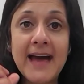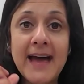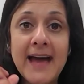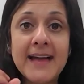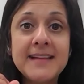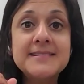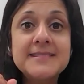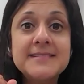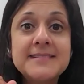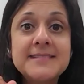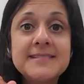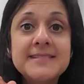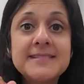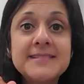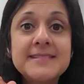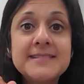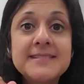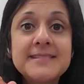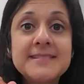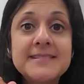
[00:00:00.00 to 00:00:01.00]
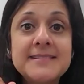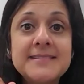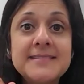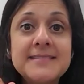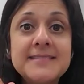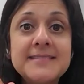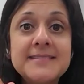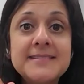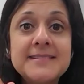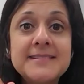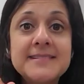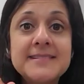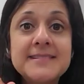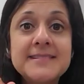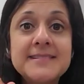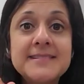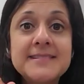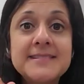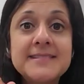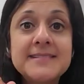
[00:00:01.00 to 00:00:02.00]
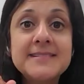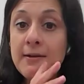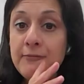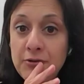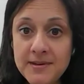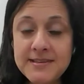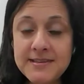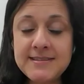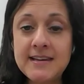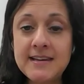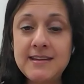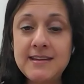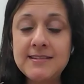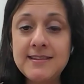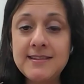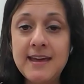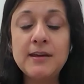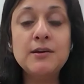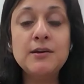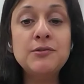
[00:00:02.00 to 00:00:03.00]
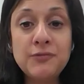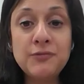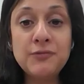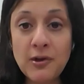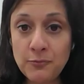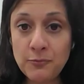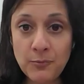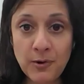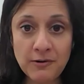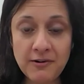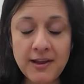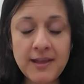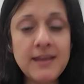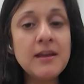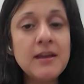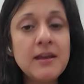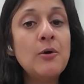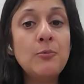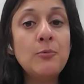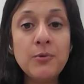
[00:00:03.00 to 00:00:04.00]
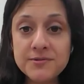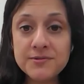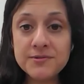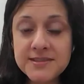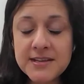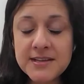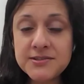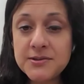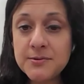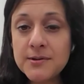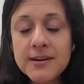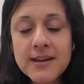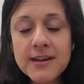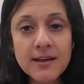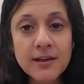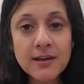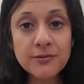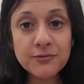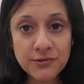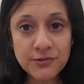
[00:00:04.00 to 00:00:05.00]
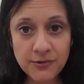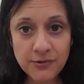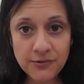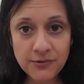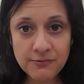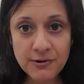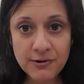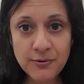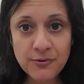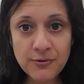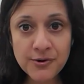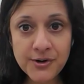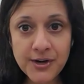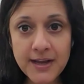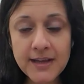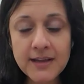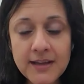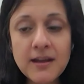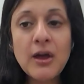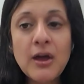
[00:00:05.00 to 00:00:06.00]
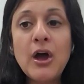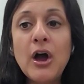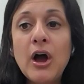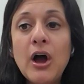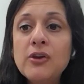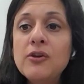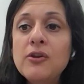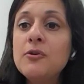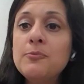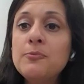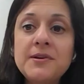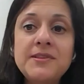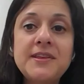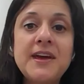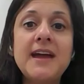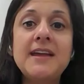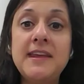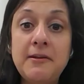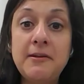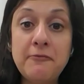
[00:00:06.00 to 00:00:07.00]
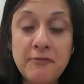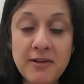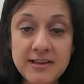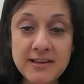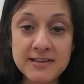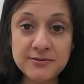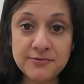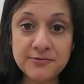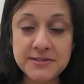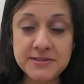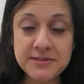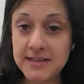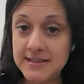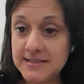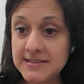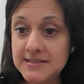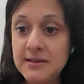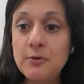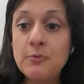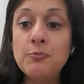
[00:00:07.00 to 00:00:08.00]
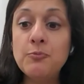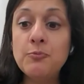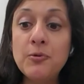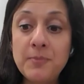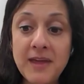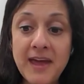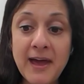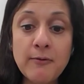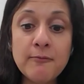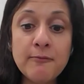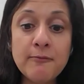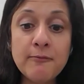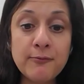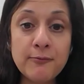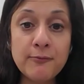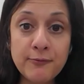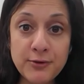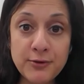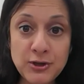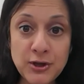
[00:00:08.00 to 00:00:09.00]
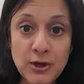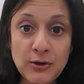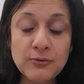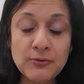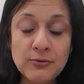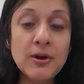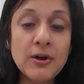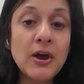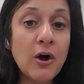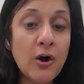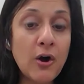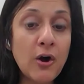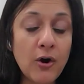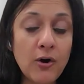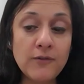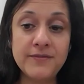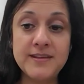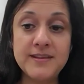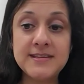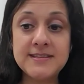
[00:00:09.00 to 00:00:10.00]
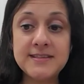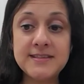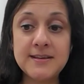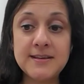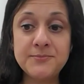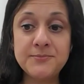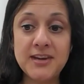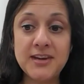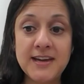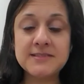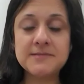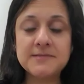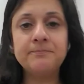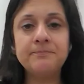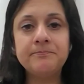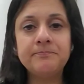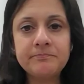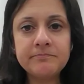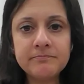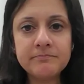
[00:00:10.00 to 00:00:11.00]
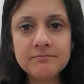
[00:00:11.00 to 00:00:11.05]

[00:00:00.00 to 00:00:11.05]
And we are this webinar, so if you miss anything, don't worry, we'll send you a link to the recording along with any resources that will be helpful for you on this subject.